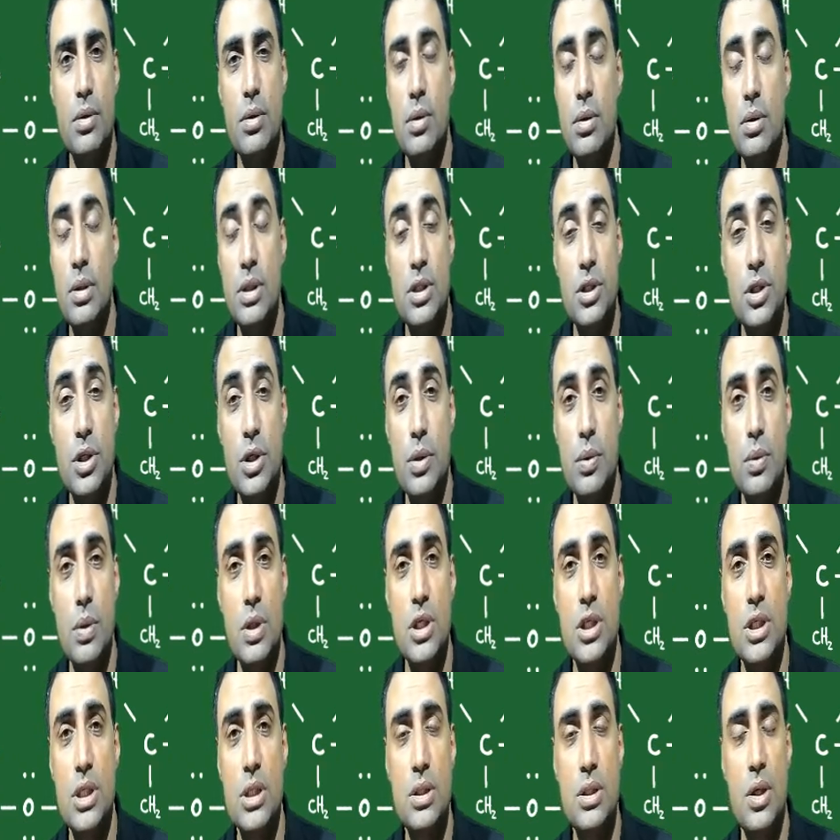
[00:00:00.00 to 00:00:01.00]
This
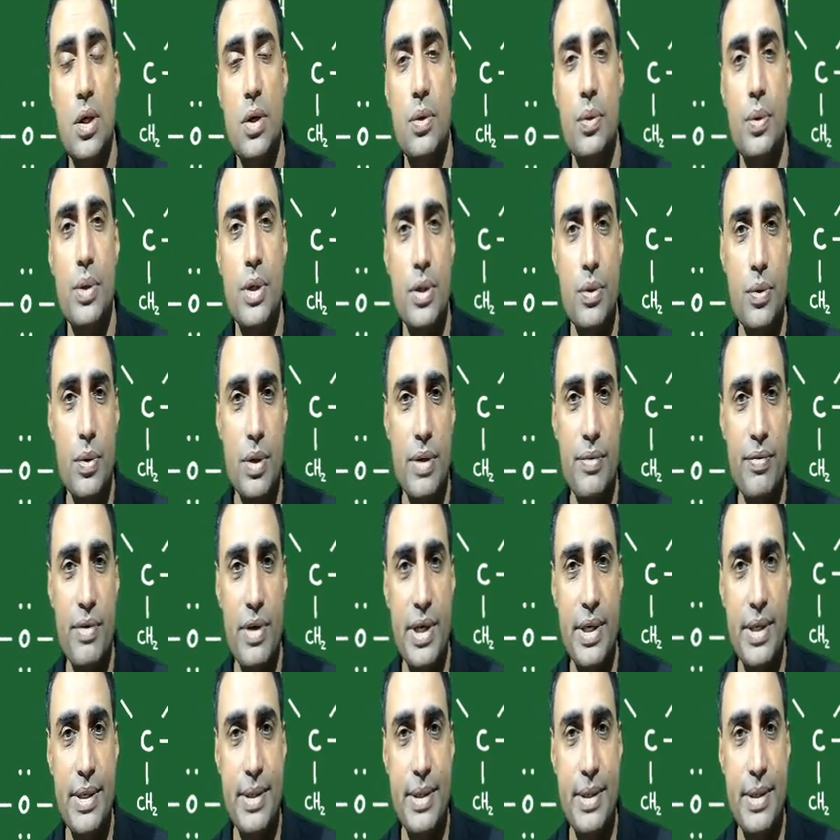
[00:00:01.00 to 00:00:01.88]
nucleus is not going to deviate.